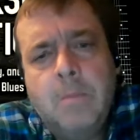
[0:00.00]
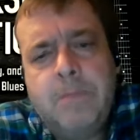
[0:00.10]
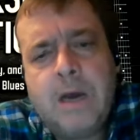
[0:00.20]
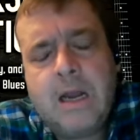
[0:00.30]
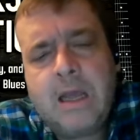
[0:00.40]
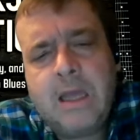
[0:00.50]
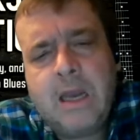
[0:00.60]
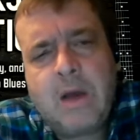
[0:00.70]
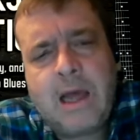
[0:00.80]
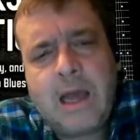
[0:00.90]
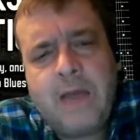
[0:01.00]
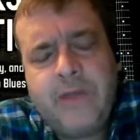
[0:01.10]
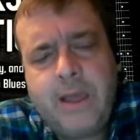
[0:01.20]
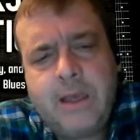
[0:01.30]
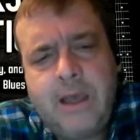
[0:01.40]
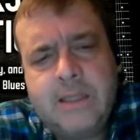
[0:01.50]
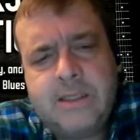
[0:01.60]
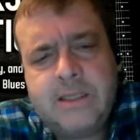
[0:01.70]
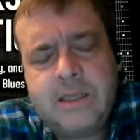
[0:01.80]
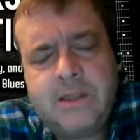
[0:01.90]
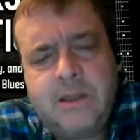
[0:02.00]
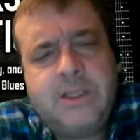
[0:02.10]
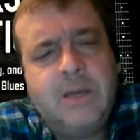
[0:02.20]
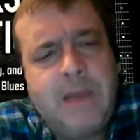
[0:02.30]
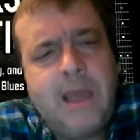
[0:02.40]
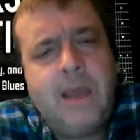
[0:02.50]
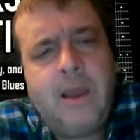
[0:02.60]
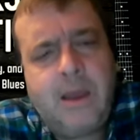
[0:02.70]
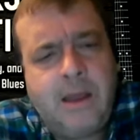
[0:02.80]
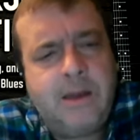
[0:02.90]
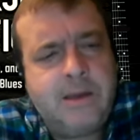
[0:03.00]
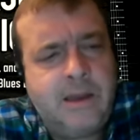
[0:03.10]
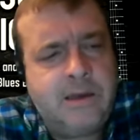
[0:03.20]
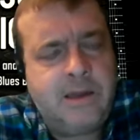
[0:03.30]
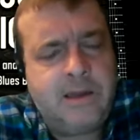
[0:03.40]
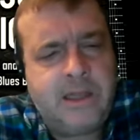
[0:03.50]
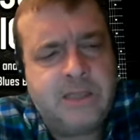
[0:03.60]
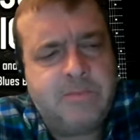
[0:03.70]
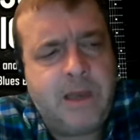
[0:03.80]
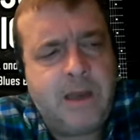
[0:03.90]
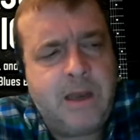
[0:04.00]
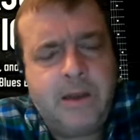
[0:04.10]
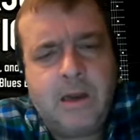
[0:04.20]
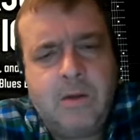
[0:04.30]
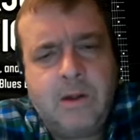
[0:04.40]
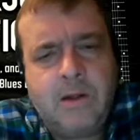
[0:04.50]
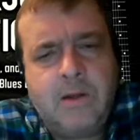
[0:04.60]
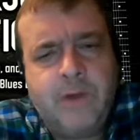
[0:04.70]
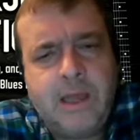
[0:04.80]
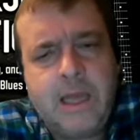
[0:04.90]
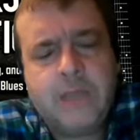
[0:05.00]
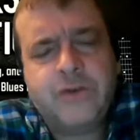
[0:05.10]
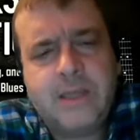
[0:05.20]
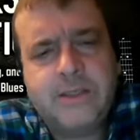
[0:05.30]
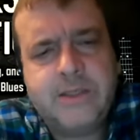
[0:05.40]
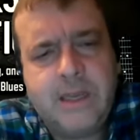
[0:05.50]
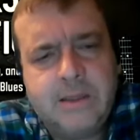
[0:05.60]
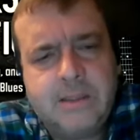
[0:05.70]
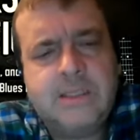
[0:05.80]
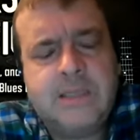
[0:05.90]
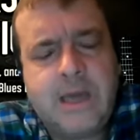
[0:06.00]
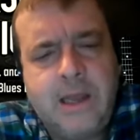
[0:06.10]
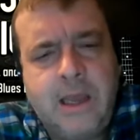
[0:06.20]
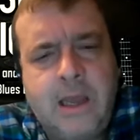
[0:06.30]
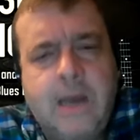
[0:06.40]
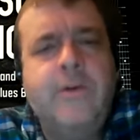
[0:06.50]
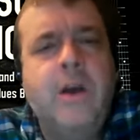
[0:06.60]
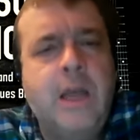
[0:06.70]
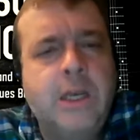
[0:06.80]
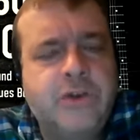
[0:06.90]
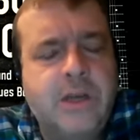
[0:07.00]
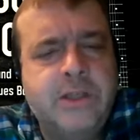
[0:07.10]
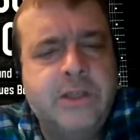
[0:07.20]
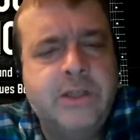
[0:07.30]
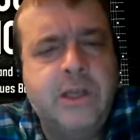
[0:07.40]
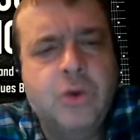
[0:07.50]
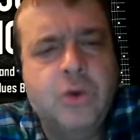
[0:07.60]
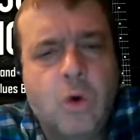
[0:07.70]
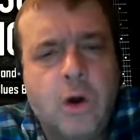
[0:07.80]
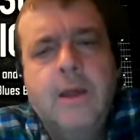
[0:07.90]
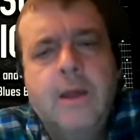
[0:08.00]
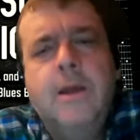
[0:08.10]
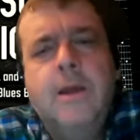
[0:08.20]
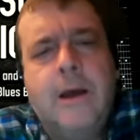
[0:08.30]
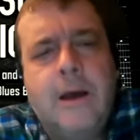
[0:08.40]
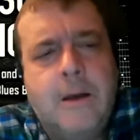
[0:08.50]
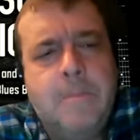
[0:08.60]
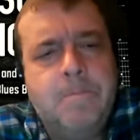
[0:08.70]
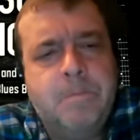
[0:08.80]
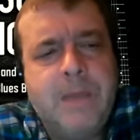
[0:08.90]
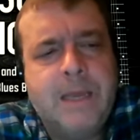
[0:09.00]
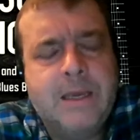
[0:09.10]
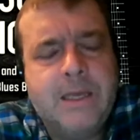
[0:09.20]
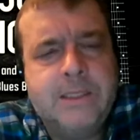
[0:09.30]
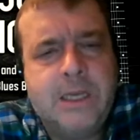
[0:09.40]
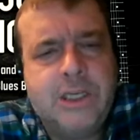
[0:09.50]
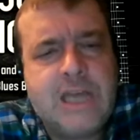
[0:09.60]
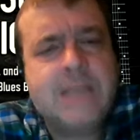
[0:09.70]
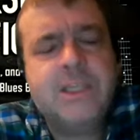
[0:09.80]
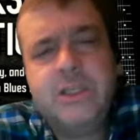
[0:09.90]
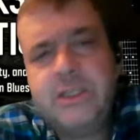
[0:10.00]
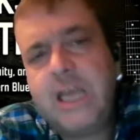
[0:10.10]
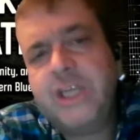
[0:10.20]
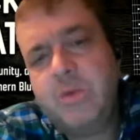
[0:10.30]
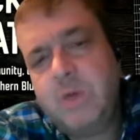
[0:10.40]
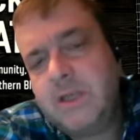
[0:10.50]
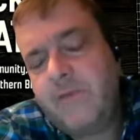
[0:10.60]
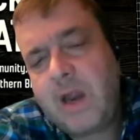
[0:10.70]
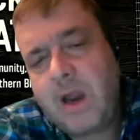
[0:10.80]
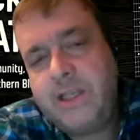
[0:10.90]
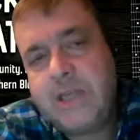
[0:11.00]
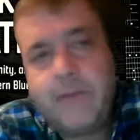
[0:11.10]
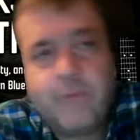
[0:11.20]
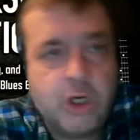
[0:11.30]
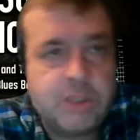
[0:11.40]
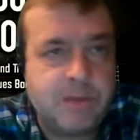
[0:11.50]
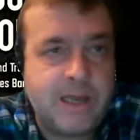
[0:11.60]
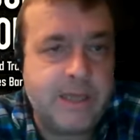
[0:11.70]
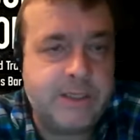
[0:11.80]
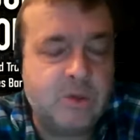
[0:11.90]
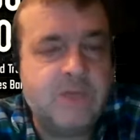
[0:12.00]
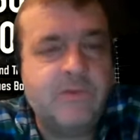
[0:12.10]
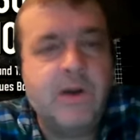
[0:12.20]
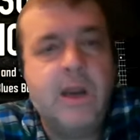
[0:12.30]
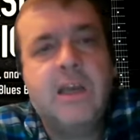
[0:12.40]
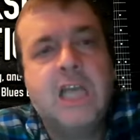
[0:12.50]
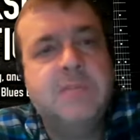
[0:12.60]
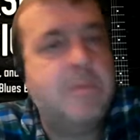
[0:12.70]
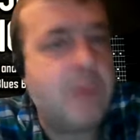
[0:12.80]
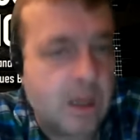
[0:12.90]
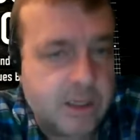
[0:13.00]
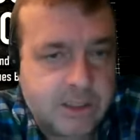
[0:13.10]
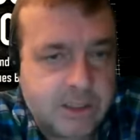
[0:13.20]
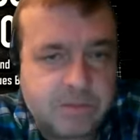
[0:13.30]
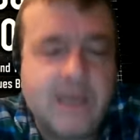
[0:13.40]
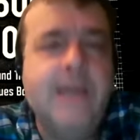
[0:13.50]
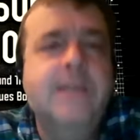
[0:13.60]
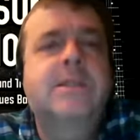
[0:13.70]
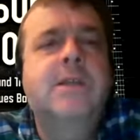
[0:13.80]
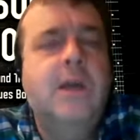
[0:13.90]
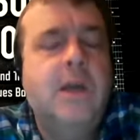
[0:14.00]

but you know, I think it's to me it, it it has been you know a really interesting study and a very interesting story um, because uh, Jackson Station was a very diverse place. It was a very cosmopolitan place.